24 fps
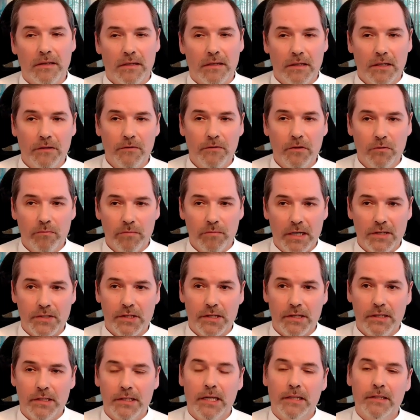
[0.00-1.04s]
if you
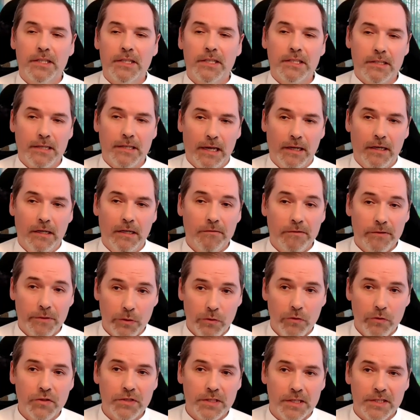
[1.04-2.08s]
measure it on this scale, if you
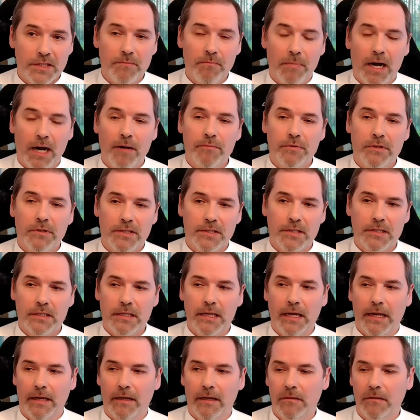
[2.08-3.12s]
use this map, this
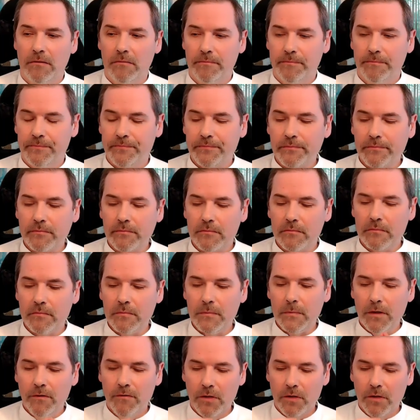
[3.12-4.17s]
scale,
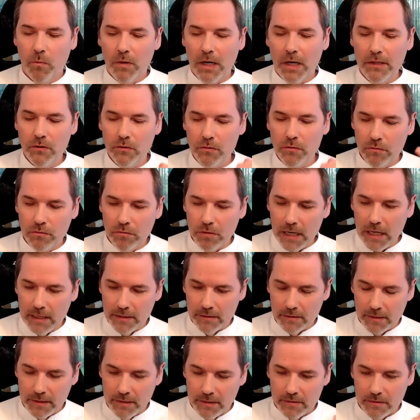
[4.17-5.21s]
from 1 to
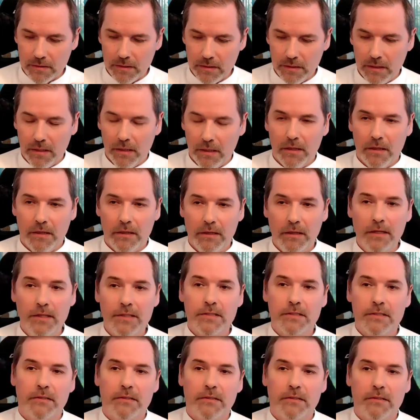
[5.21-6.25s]
200
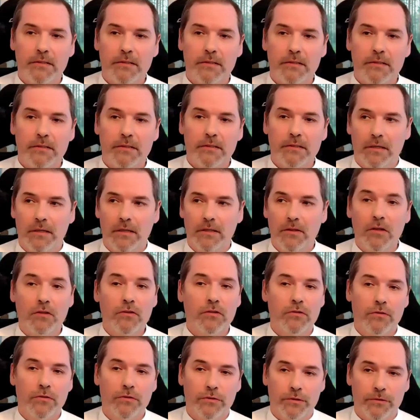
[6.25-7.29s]
is not
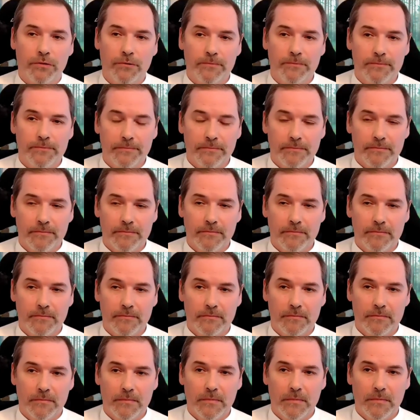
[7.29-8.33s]
true.
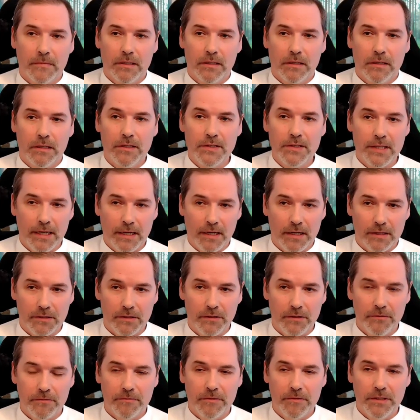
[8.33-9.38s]
It's
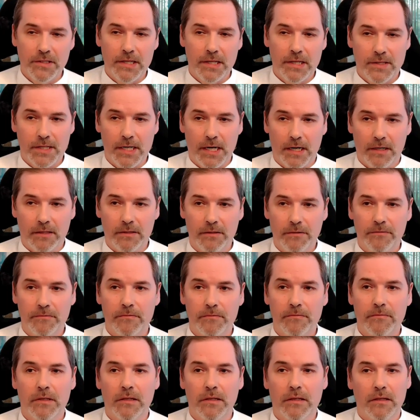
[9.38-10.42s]
negative, it's destructive.
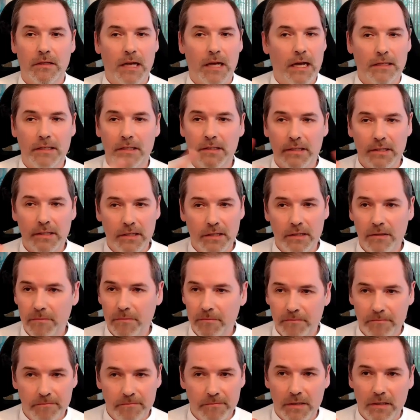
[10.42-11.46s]
Anything
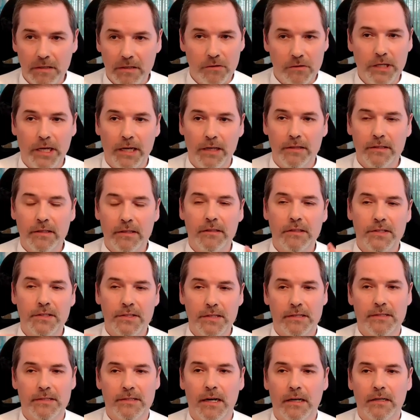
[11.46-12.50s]
created is
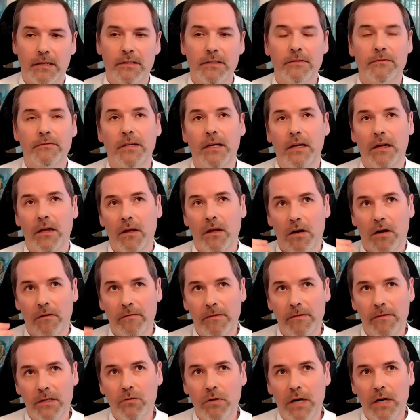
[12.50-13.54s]
destructive.
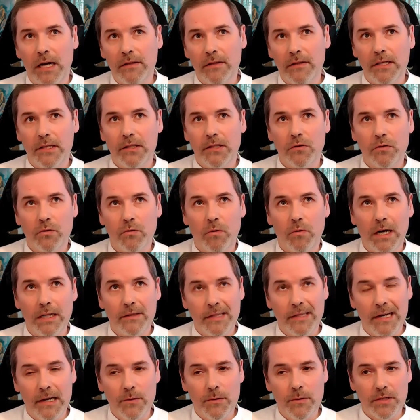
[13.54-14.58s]
Over 200 to
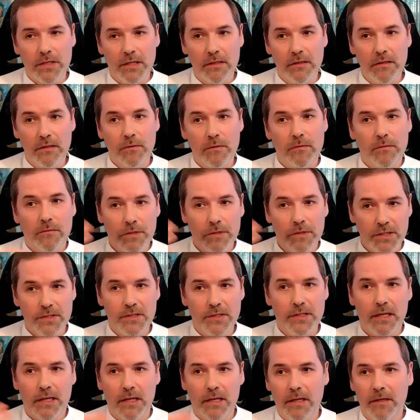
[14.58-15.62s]
1000, which is
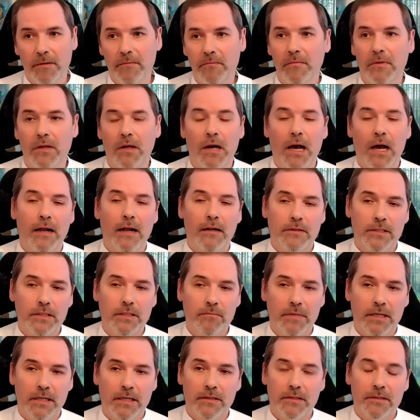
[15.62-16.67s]
the
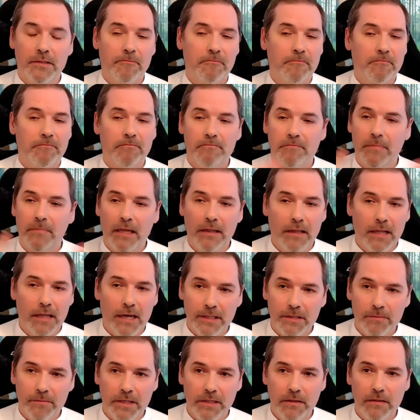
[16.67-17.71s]
ultimate
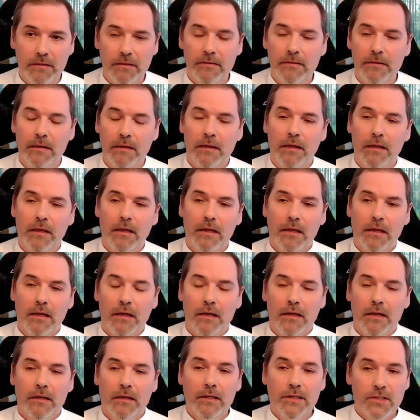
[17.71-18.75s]
enlightenment,
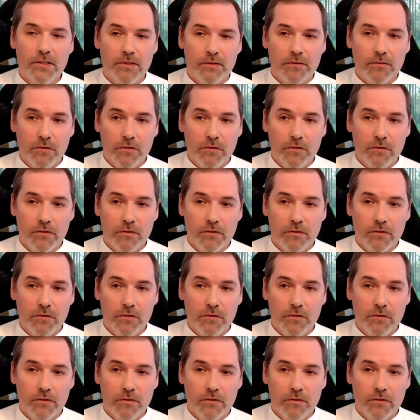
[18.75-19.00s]
is